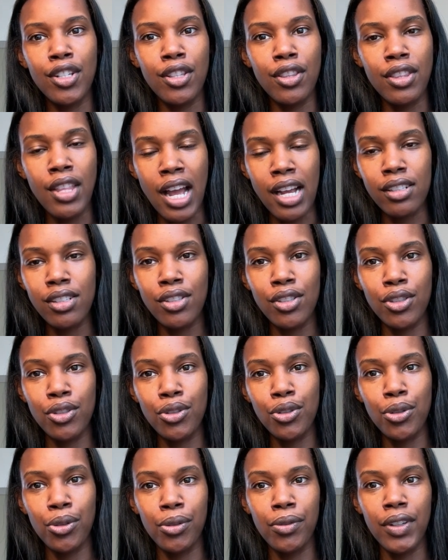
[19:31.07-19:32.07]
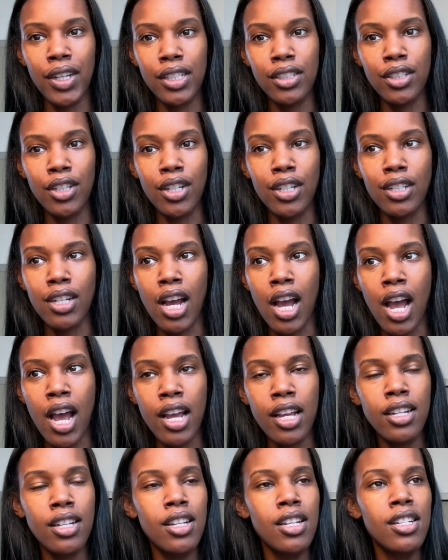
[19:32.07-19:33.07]
That's the true victor, not
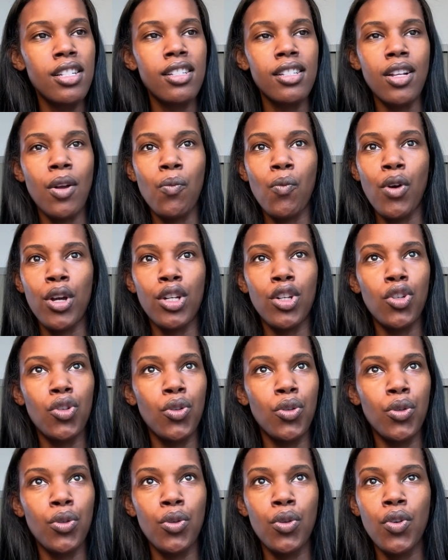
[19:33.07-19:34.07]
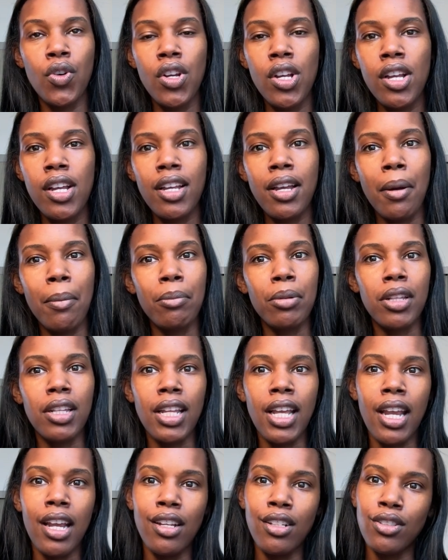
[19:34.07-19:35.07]
someone who
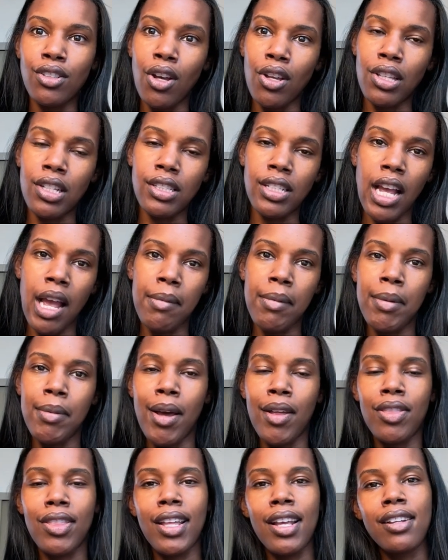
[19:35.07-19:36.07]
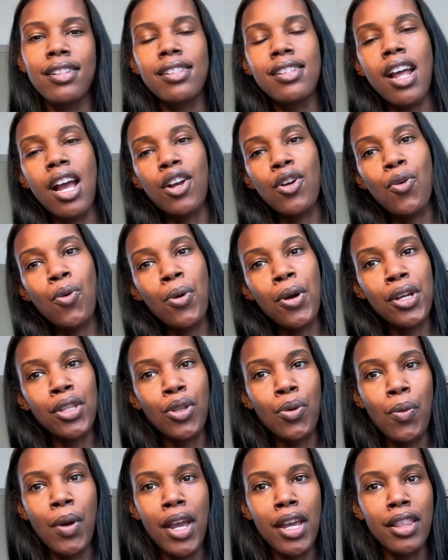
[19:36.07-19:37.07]
complains all the time about things not going the
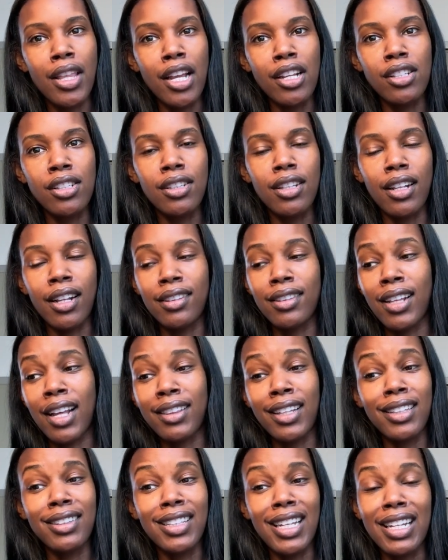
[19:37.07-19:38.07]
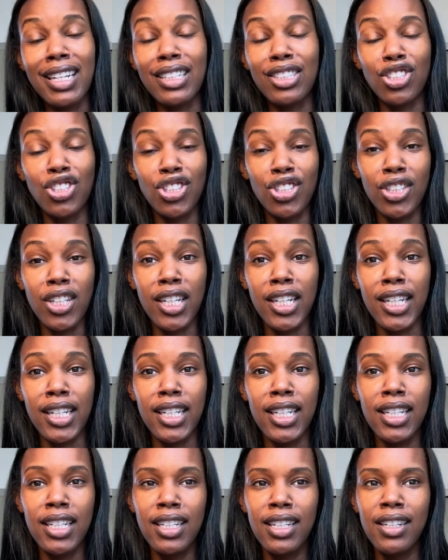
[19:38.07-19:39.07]
way that they think it should,
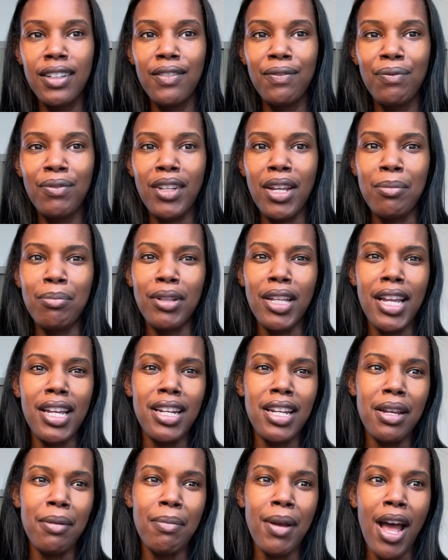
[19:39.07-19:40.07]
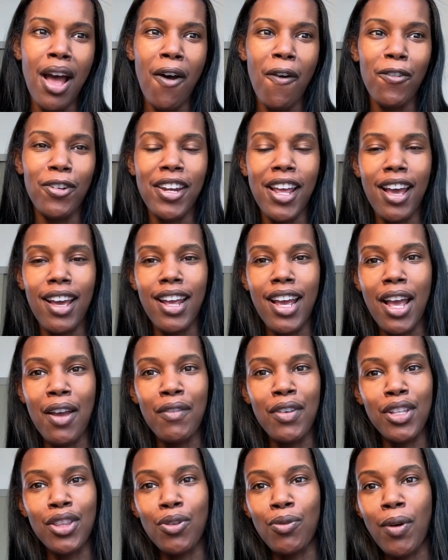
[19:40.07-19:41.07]
complaining about not
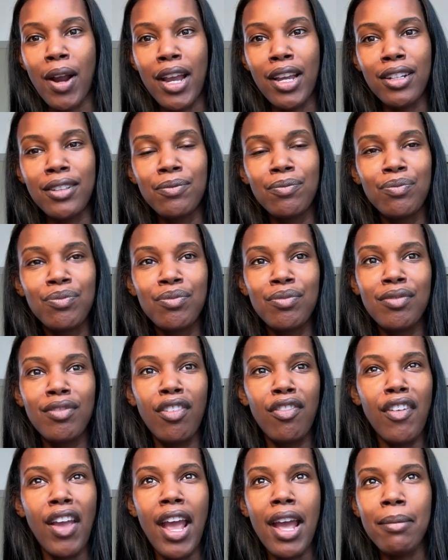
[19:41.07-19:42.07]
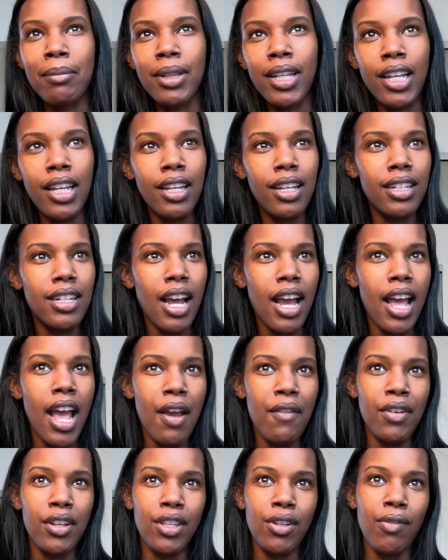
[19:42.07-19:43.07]
having the right family, not
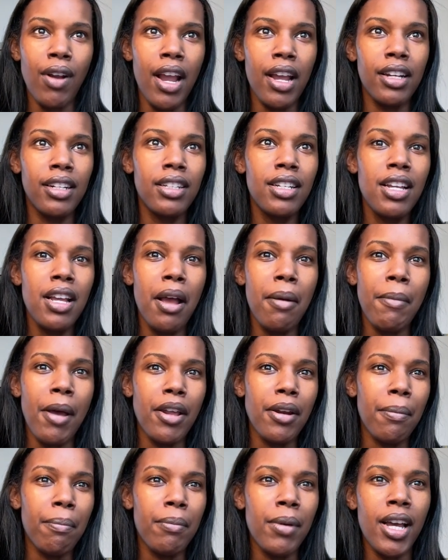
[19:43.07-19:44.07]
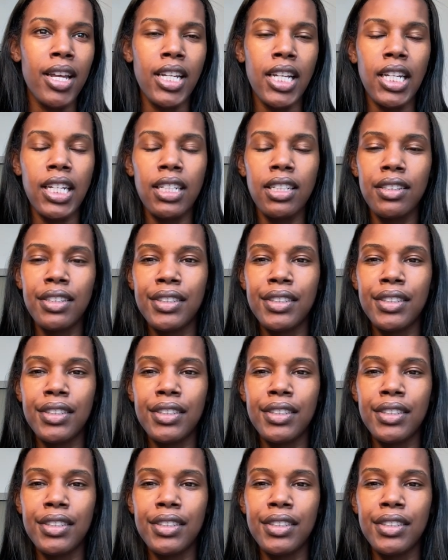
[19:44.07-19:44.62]
having the right amount of money.